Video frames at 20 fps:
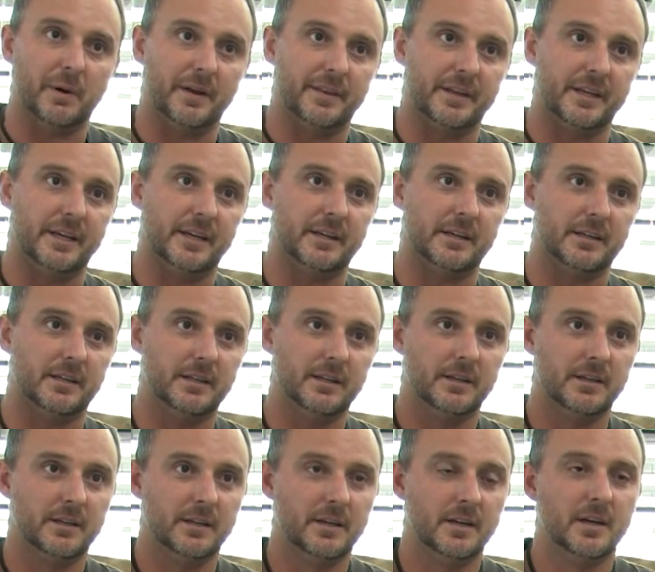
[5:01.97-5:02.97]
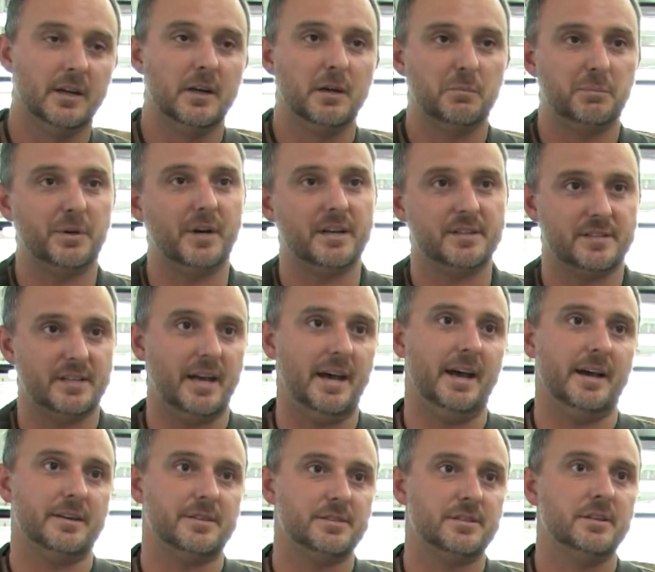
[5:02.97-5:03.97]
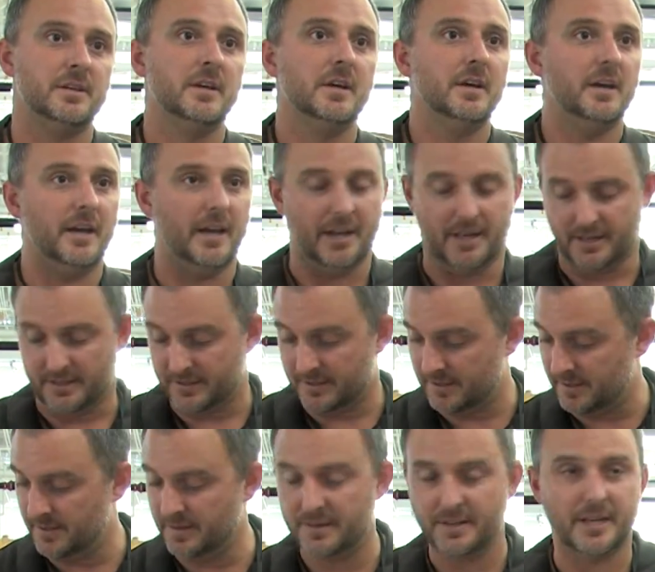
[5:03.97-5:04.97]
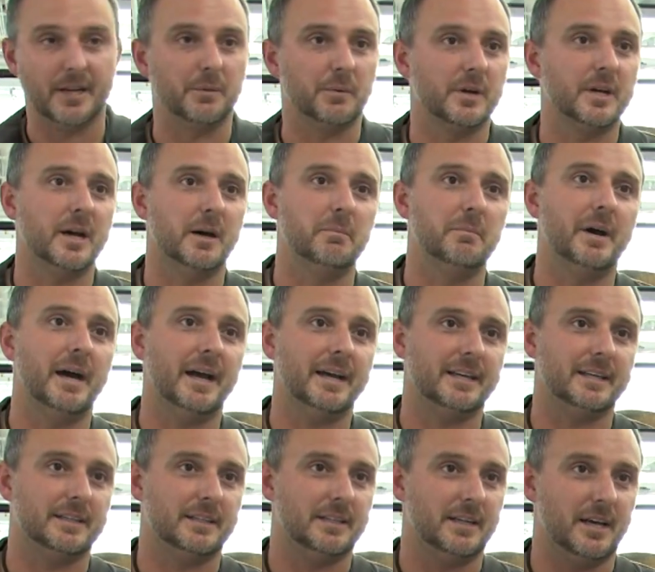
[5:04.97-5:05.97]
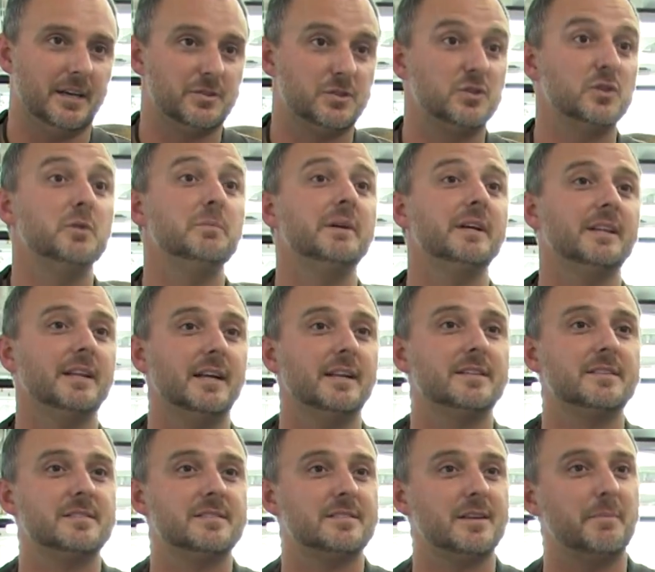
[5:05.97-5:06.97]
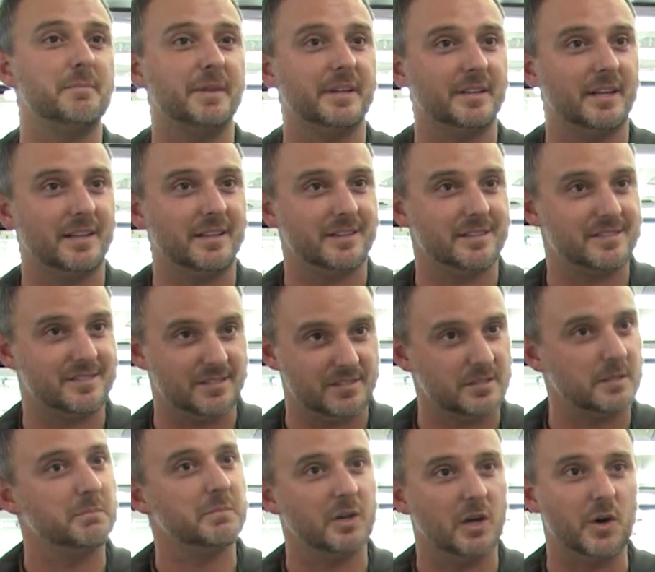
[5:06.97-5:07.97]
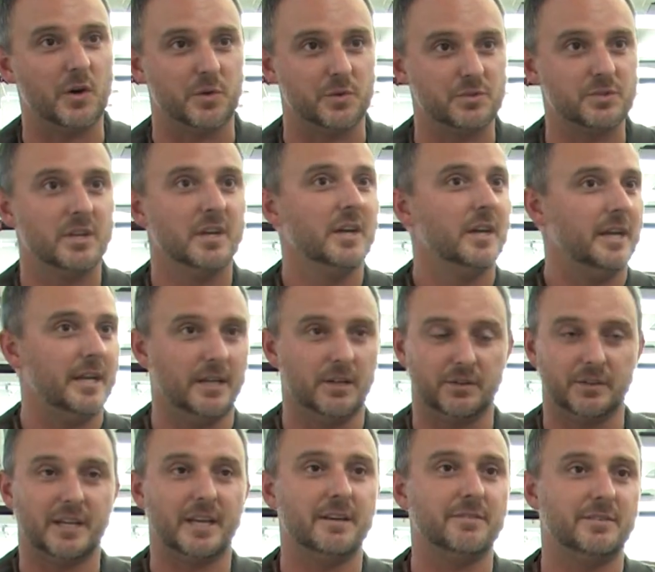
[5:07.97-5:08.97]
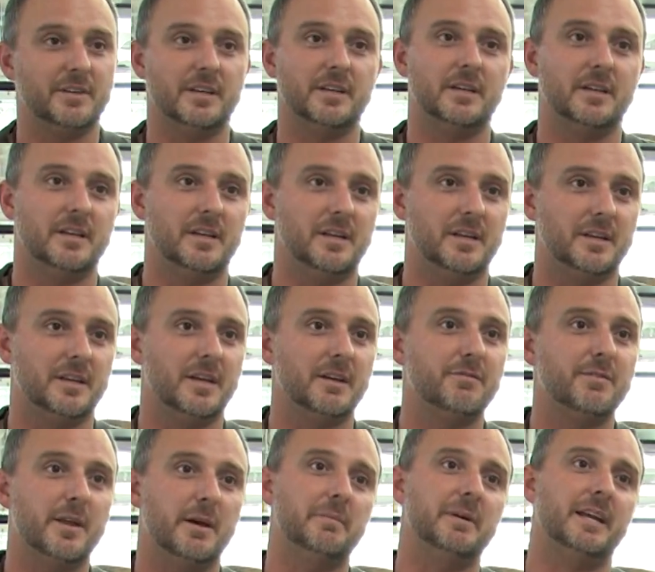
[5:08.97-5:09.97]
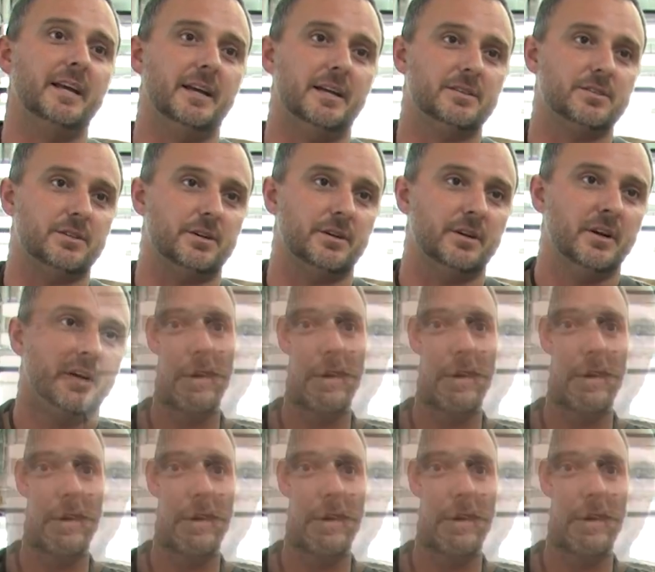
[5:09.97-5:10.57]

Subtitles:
on the end, press S, and it will come back, and assuming that it's something that the system knows, it'll give them an answer.